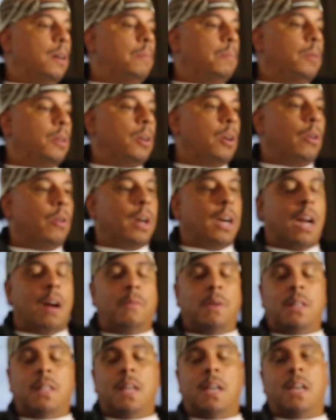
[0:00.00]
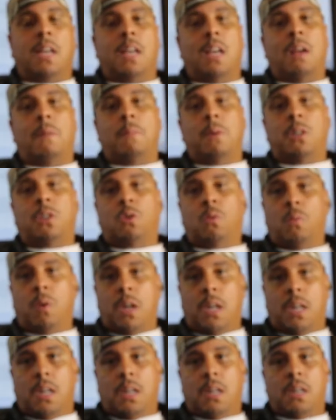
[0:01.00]
you know, and everything in
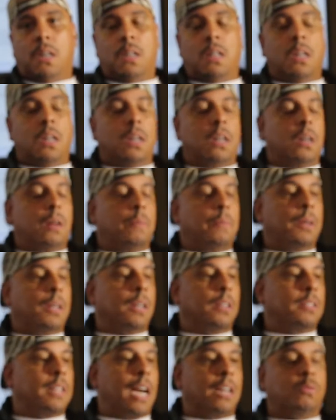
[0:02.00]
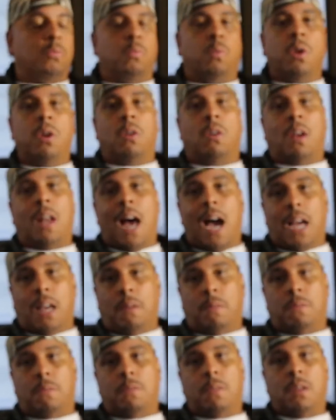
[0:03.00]
between, because that's real
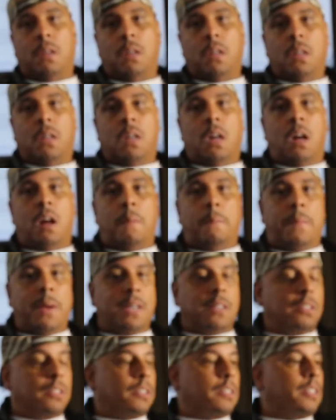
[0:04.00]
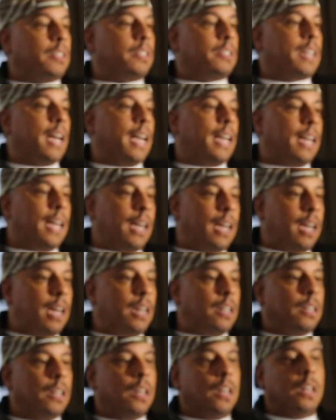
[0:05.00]
life. Businesses take
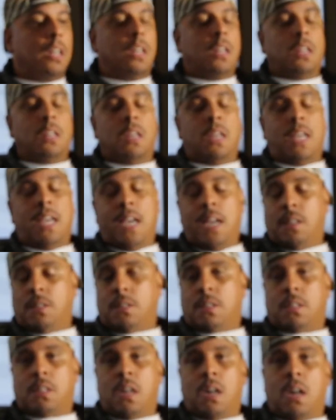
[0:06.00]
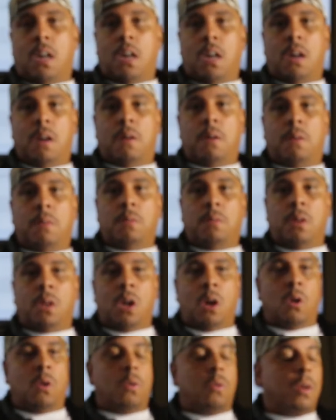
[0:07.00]
hits, you
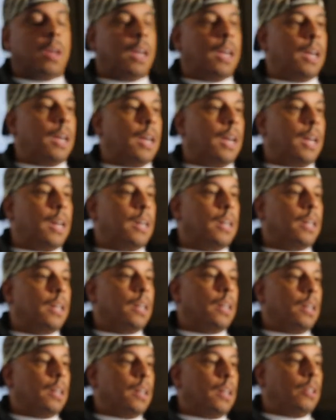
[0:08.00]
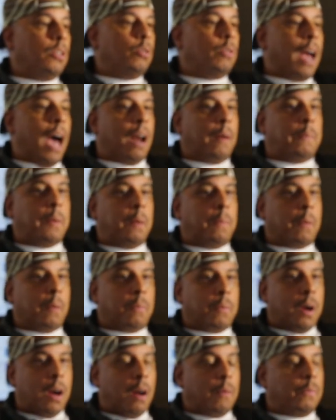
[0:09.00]
know, and you got to be
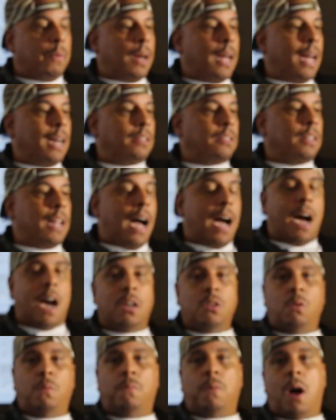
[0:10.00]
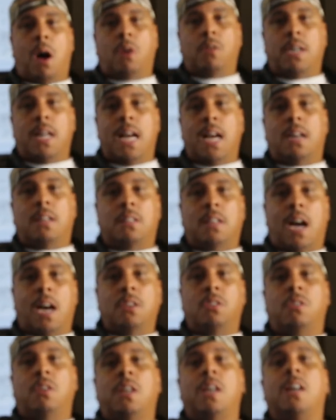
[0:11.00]
prepared for that. It's not how you fall down, it's
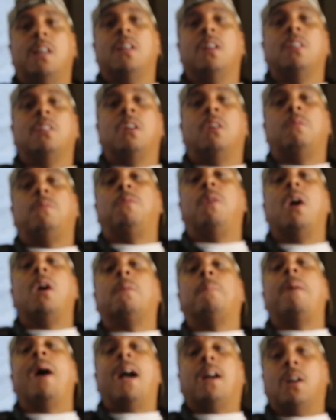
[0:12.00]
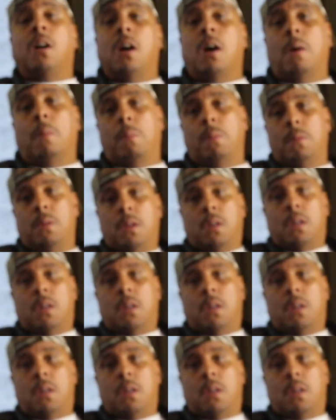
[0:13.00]
how you get the fuck back up.